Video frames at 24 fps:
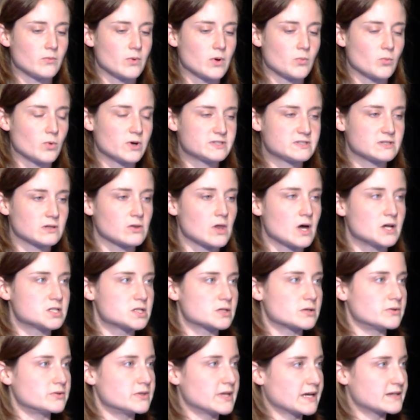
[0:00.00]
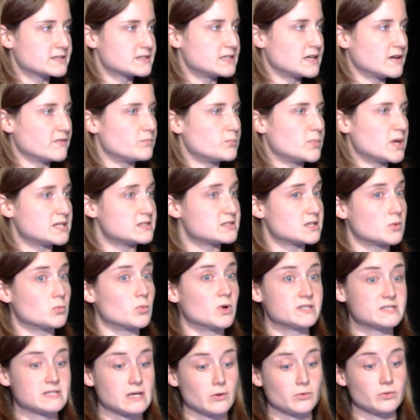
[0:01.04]
and what's a logical next step based on
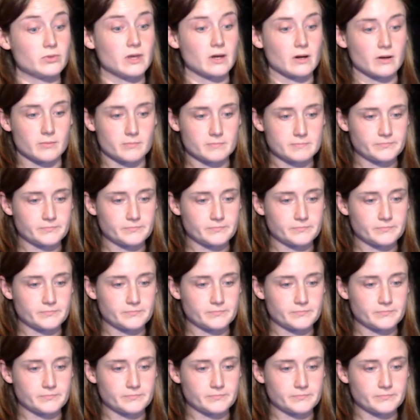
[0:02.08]
what's out there.